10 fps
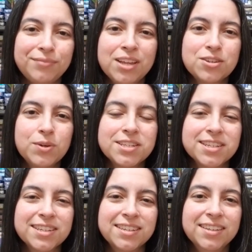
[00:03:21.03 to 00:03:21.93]
It's always
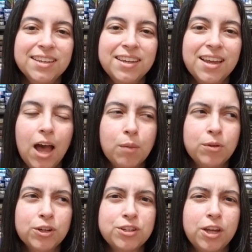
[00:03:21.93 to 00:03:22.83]
a, I'm
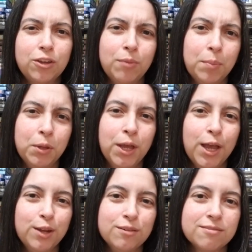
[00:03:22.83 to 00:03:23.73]
gonna tell you my
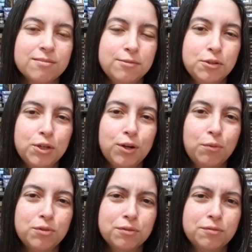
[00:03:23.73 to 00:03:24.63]
plan so you
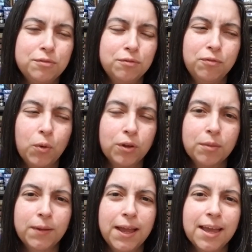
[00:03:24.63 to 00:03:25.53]
don't foil the
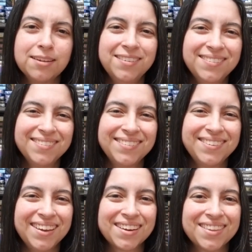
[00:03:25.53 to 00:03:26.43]
plan
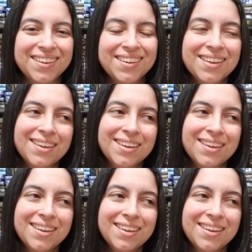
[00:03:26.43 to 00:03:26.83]
kind of thing.